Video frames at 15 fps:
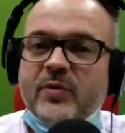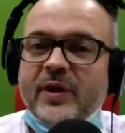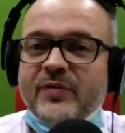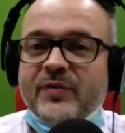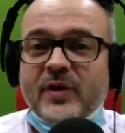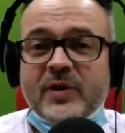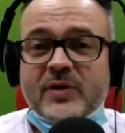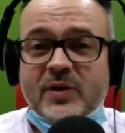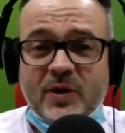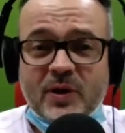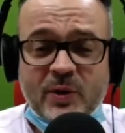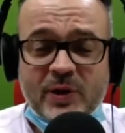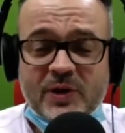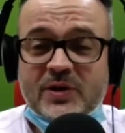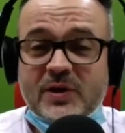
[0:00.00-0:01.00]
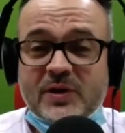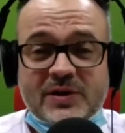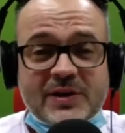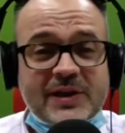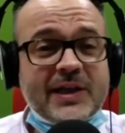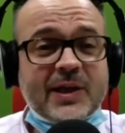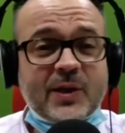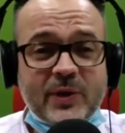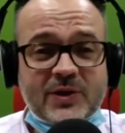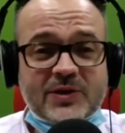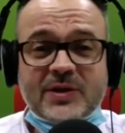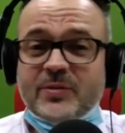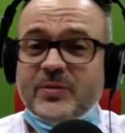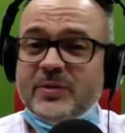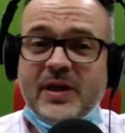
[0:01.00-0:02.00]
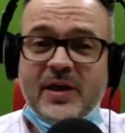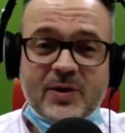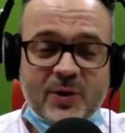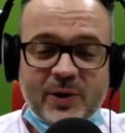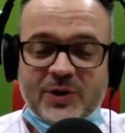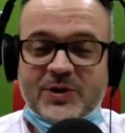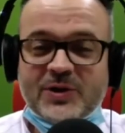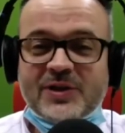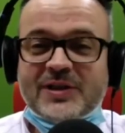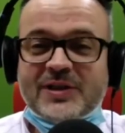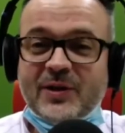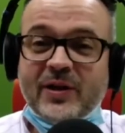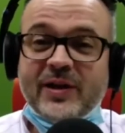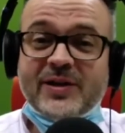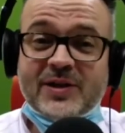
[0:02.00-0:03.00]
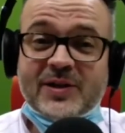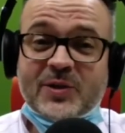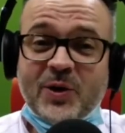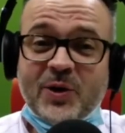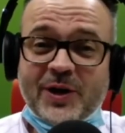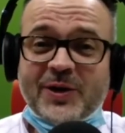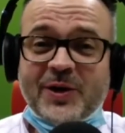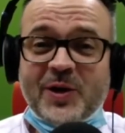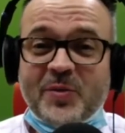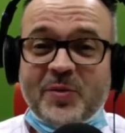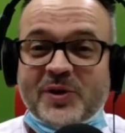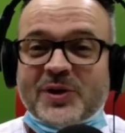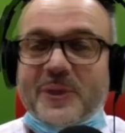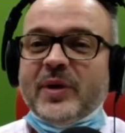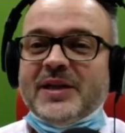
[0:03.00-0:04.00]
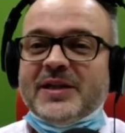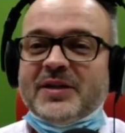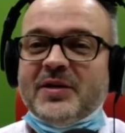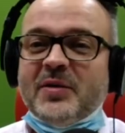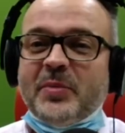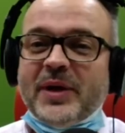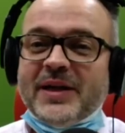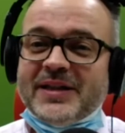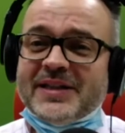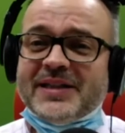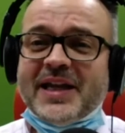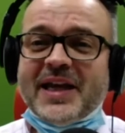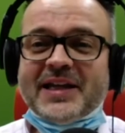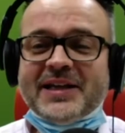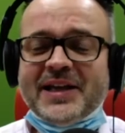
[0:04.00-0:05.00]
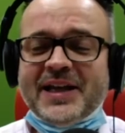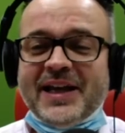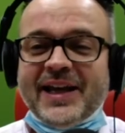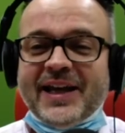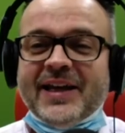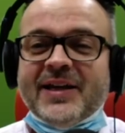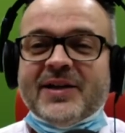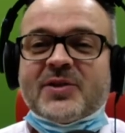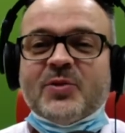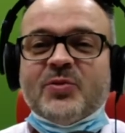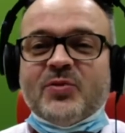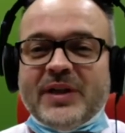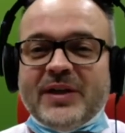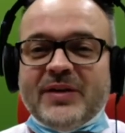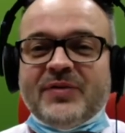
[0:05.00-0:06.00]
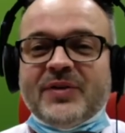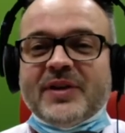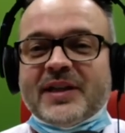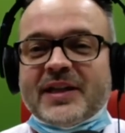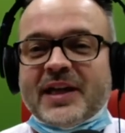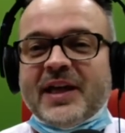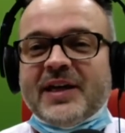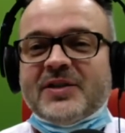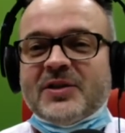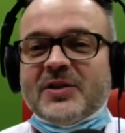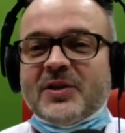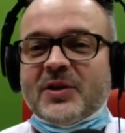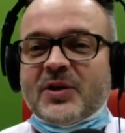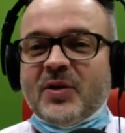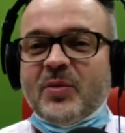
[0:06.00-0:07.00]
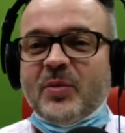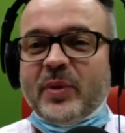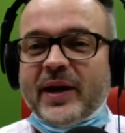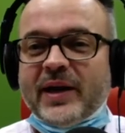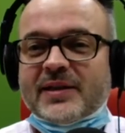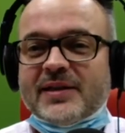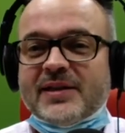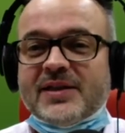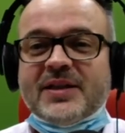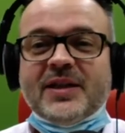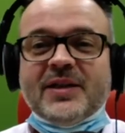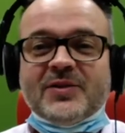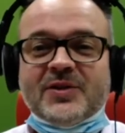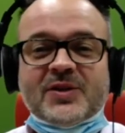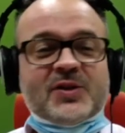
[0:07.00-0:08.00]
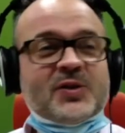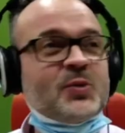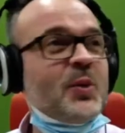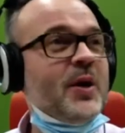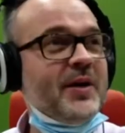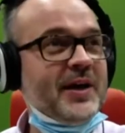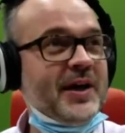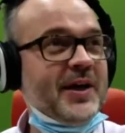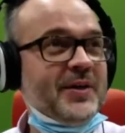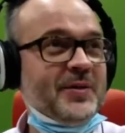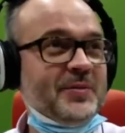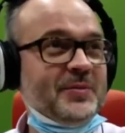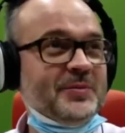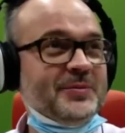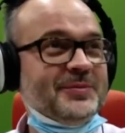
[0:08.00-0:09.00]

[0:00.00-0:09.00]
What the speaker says: Redfern has got a question, silly question. No question is silly, this is quite humorous. But is there a better technique to refit the casing of the compacts instead of just swearing at them?